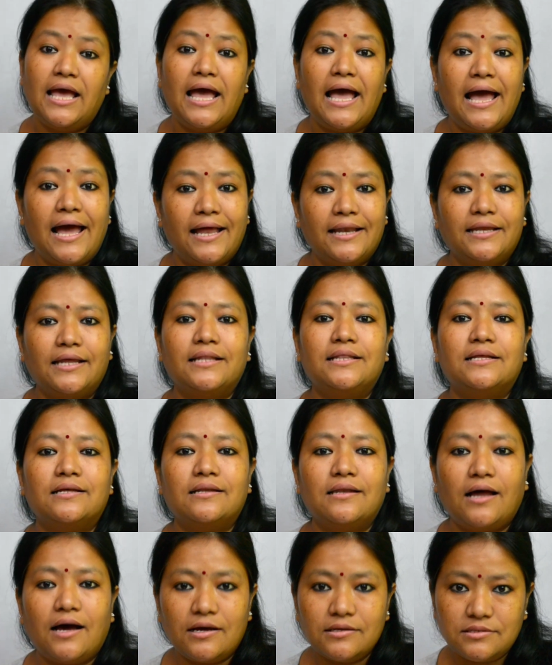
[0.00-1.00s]
And in the
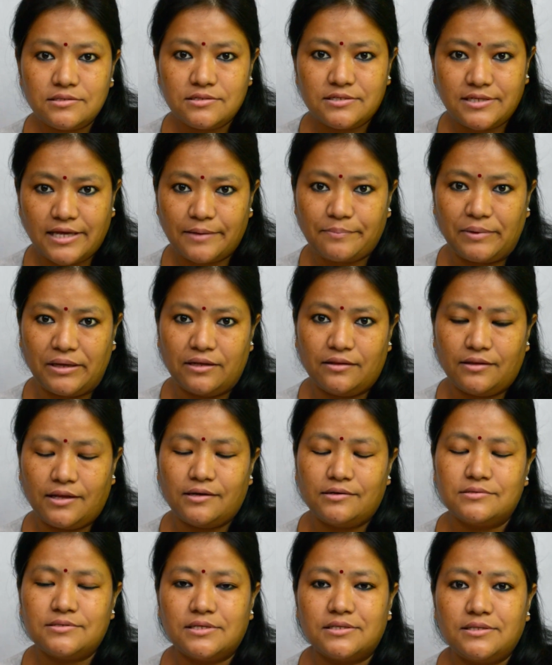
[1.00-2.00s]
last segment, that
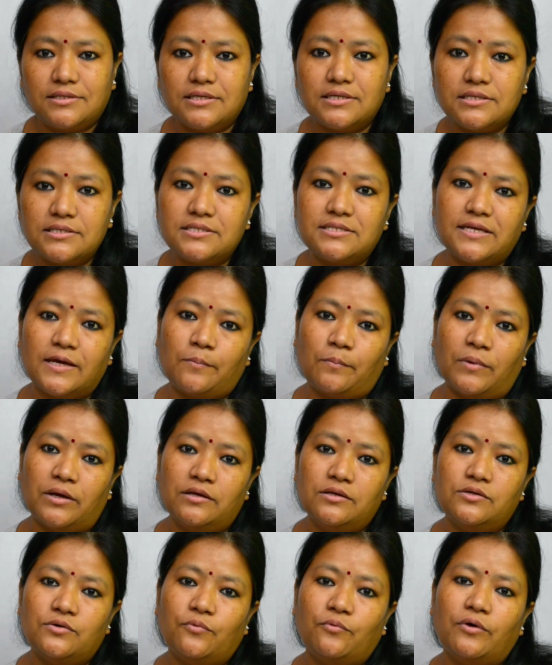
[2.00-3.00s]
is the third
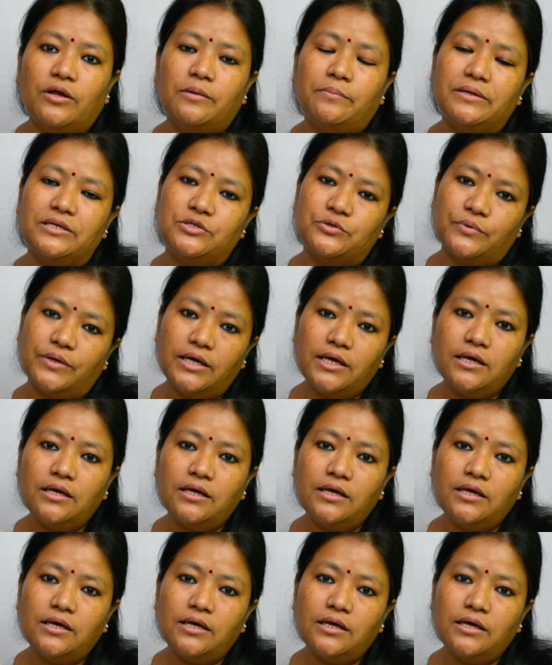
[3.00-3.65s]
segment, we'll be doing